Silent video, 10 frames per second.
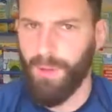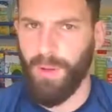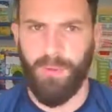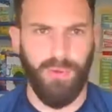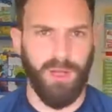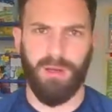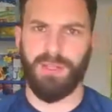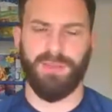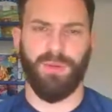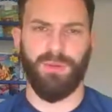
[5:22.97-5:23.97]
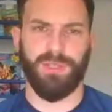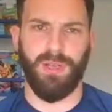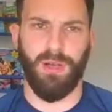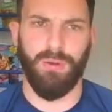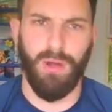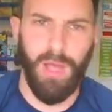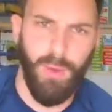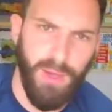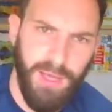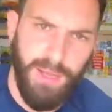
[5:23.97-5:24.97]
regardless of whether it's higher or
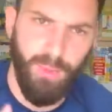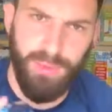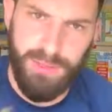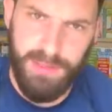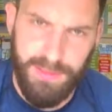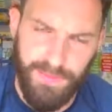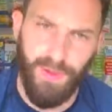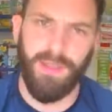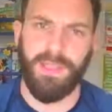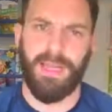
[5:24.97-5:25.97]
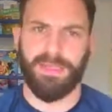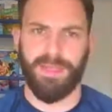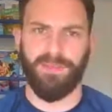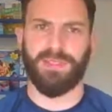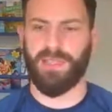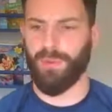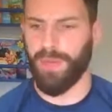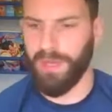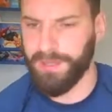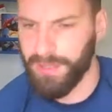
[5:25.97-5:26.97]
lower, it will define the activity that we're
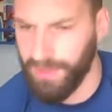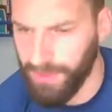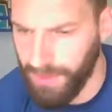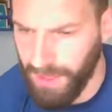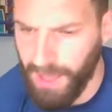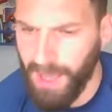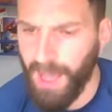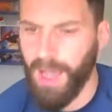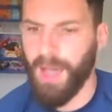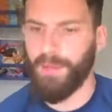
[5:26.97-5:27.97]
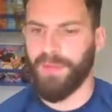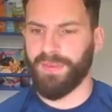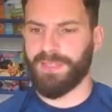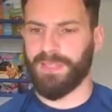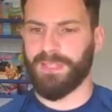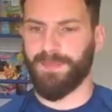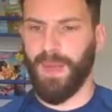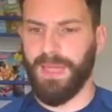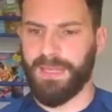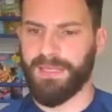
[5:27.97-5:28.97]
going to do. If it's a
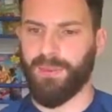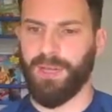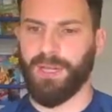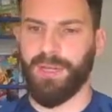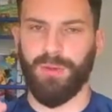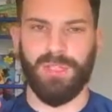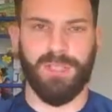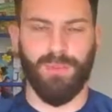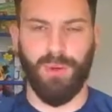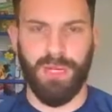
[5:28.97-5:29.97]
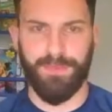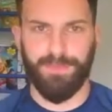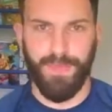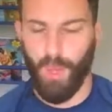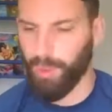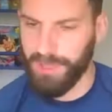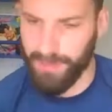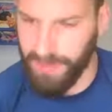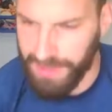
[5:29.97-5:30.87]
spades, then we're going to do a sprint or something